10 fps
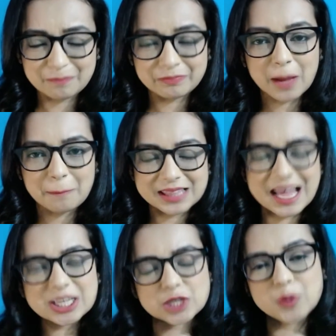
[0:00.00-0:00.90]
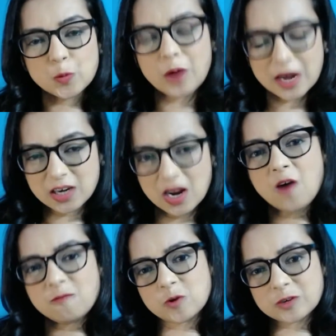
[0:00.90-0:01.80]
but there has to be one
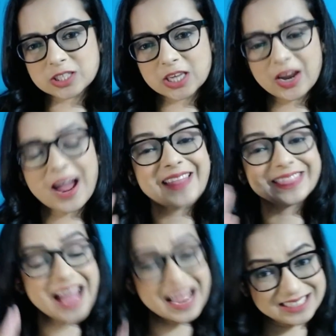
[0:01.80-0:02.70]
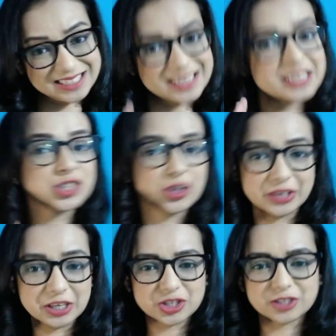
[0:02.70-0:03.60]
focus area, and that is your
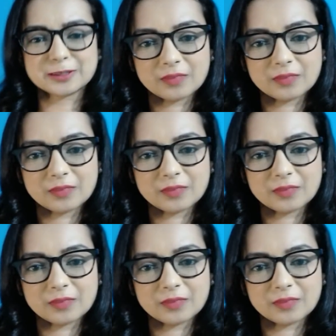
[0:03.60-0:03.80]
niche.